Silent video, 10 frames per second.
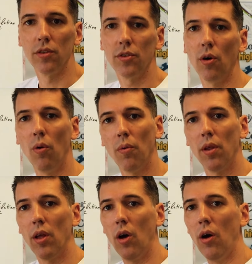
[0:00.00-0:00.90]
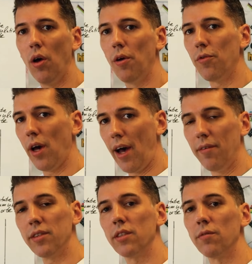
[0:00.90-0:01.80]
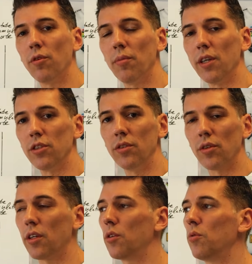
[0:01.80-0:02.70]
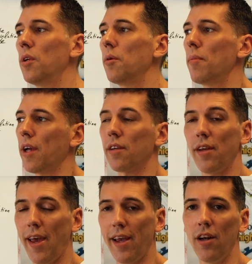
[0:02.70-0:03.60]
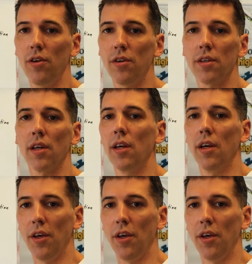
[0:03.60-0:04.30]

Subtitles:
So if you have this information, you can really make tailored